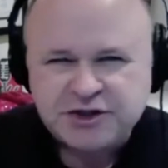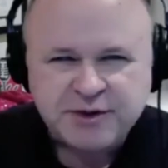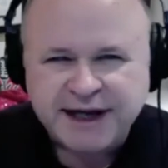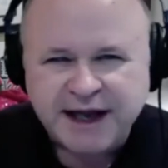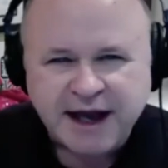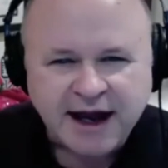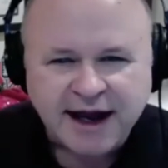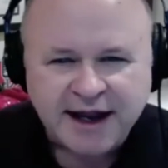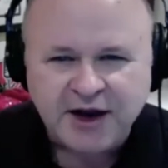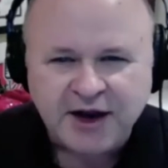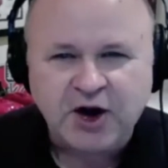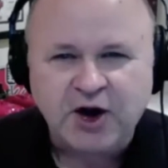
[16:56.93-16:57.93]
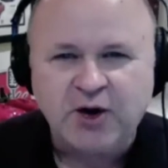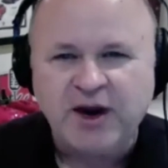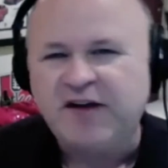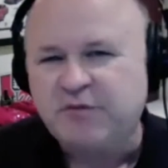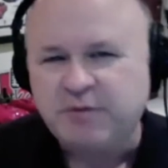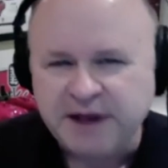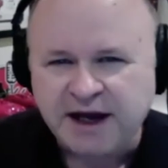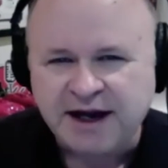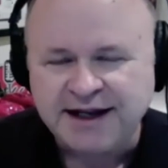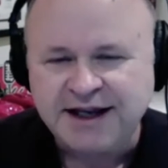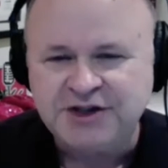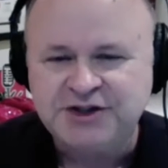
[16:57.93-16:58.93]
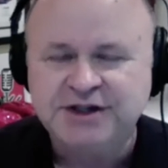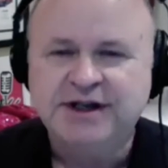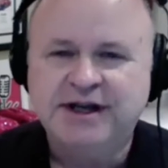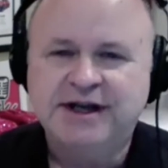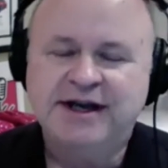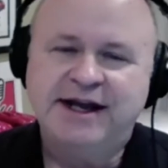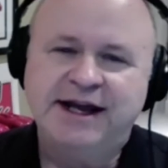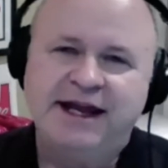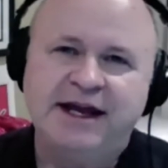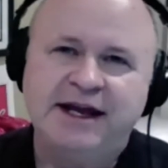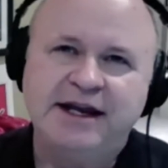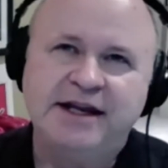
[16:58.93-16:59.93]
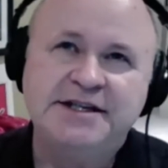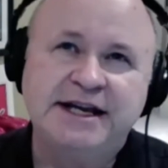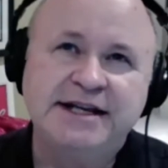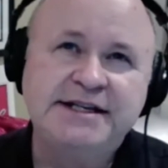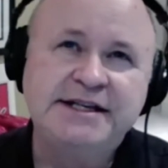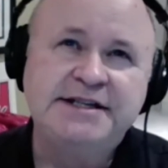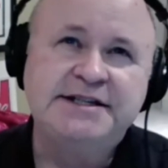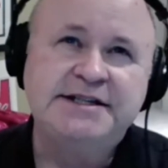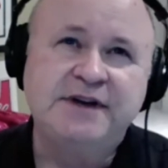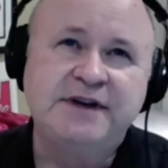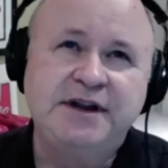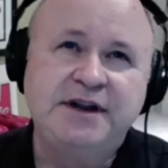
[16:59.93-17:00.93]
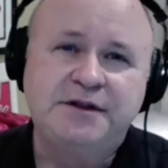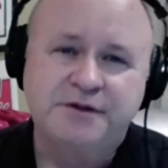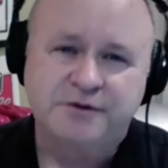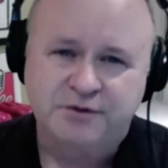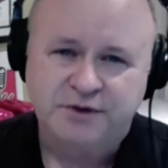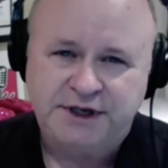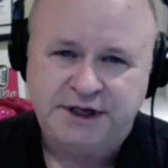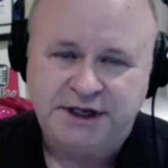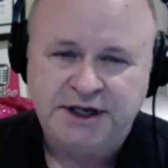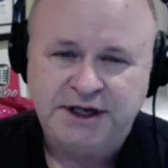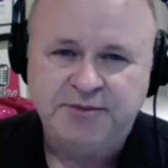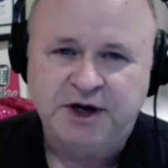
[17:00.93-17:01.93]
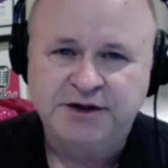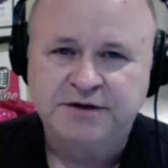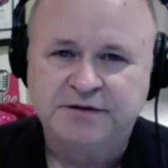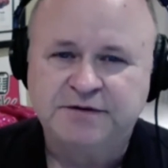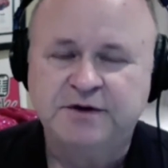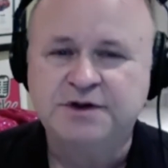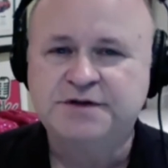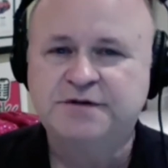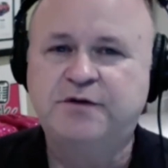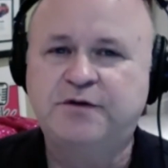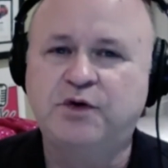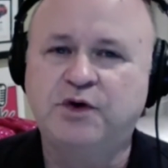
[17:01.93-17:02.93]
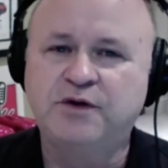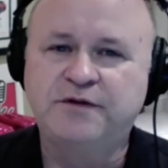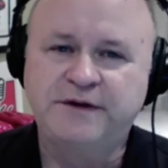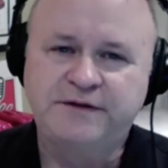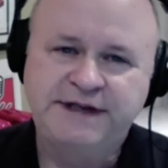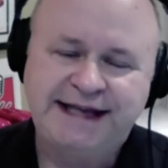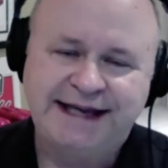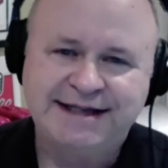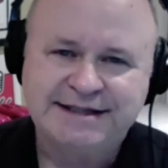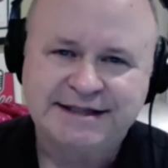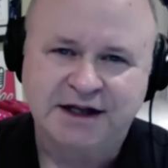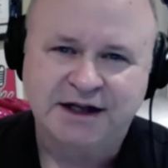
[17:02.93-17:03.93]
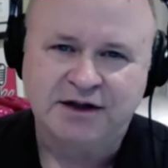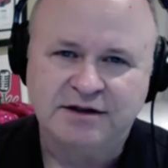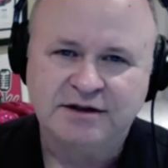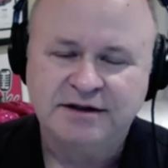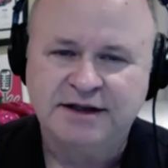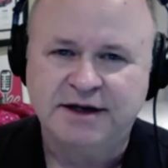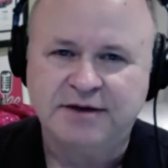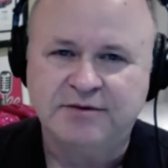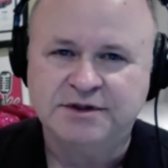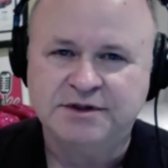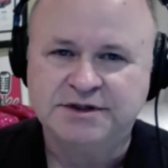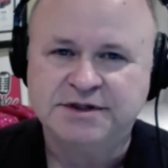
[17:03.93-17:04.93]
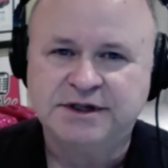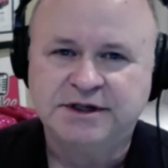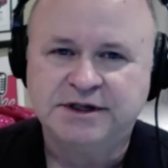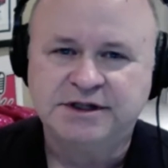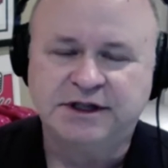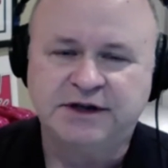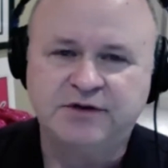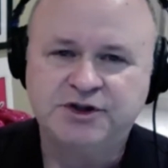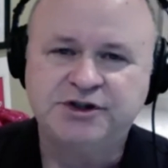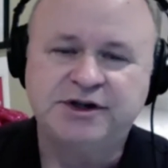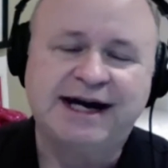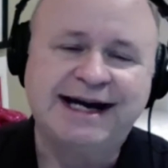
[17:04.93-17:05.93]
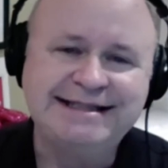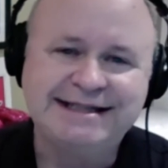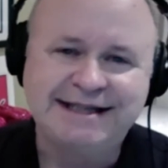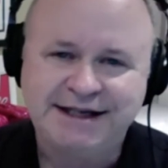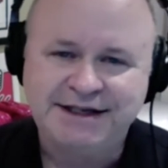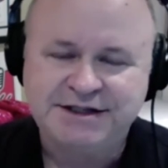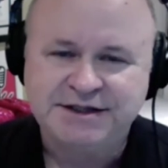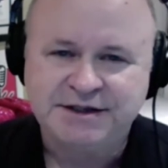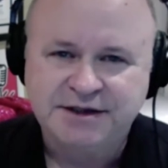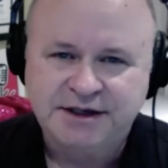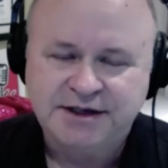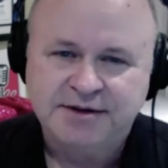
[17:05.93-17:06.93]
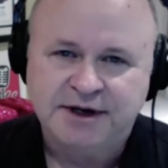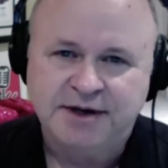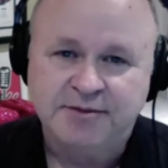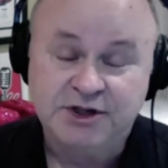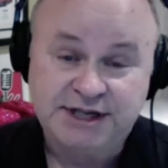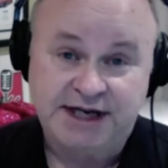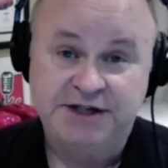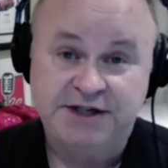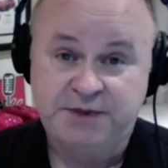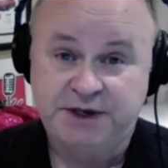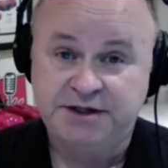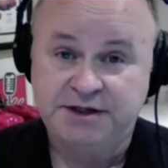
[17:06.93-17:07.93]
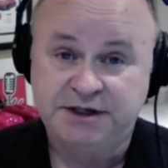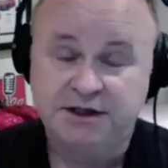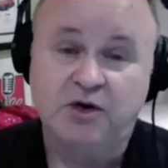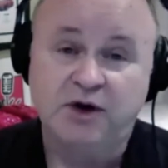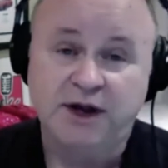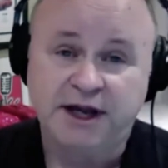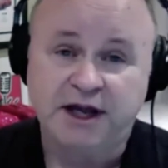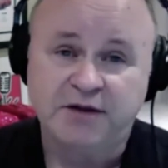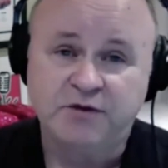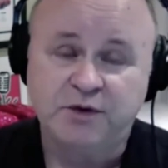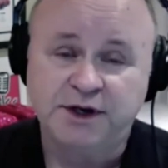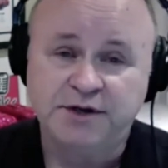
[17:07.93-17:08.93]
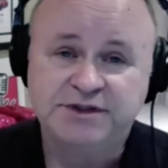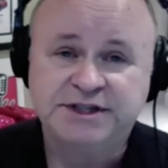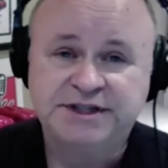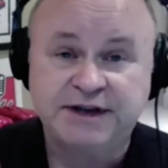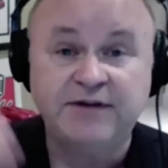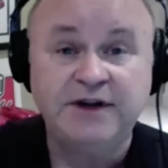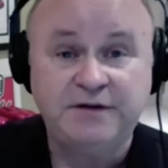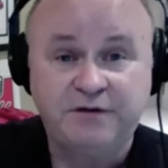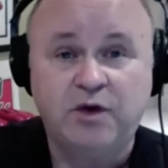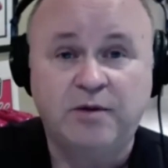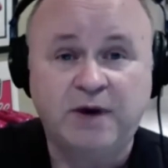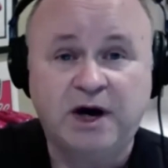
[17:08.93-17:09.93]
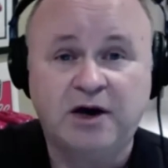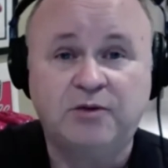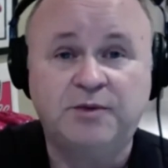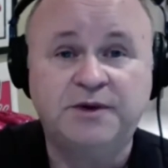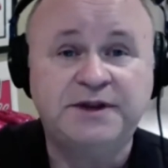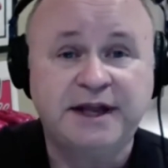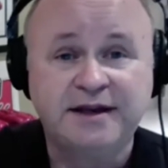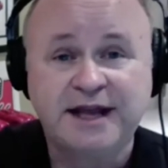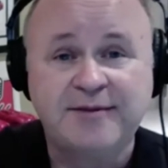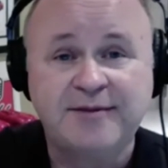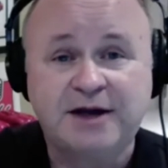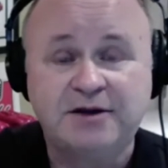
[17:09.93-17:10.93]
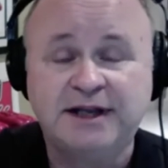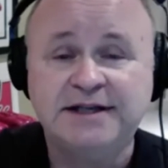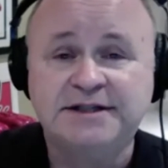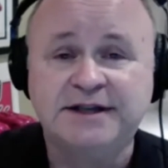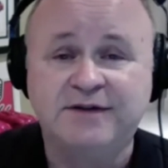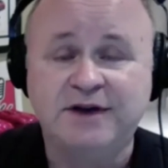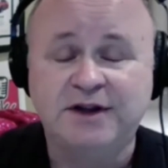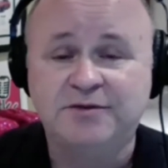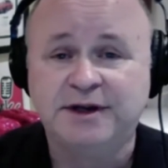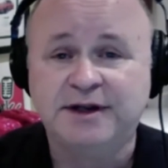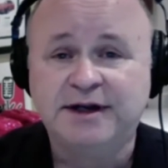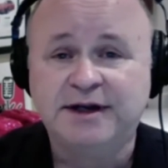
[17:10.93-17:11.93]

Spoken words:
guy, FBI agent. And in 1973, he bought the first 450 SL that was delivered to Heinz Geetz Mercedes-Benz in La Jolla, California. It was a 74 model, but they came out late 73.